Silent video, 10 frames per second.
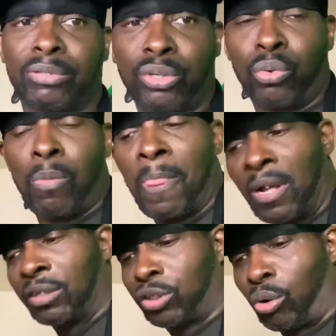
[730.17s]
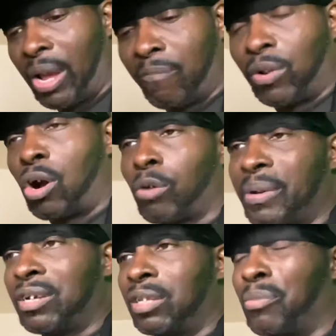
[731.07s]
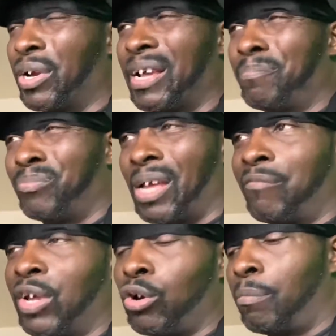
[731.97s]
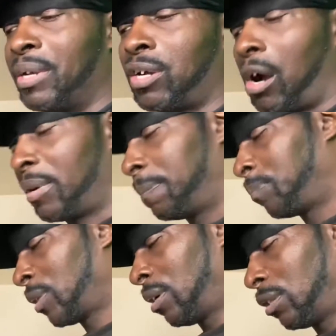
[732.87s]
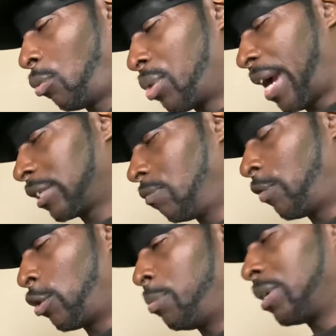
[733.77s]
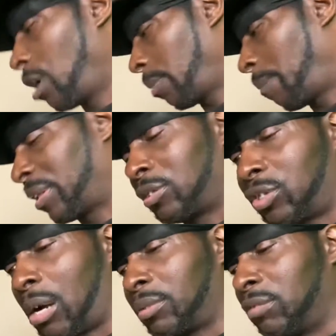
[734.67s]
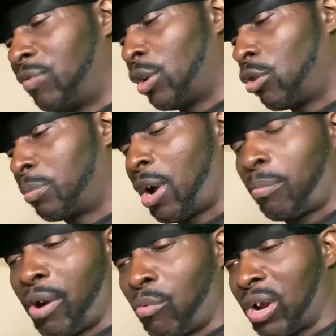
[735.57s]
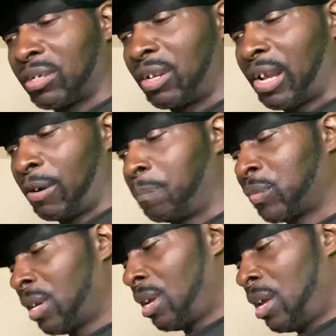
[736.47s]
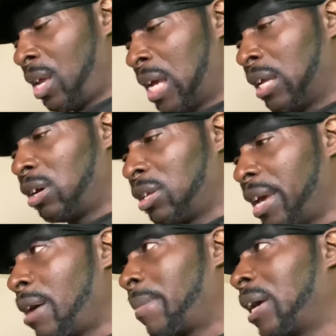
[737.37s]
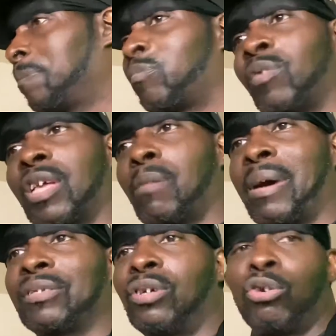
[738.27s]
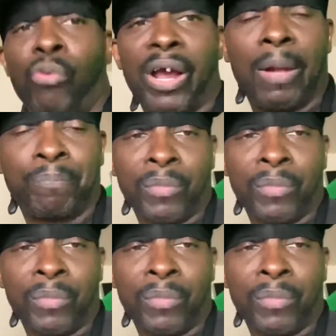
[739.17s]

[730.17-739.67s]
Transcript: too. So that vlog will be, that video will be coming. The reaction video will be coming. I'm about to chop this video up. Y'all probably watching it now. And yeah, man, then get back to the grind.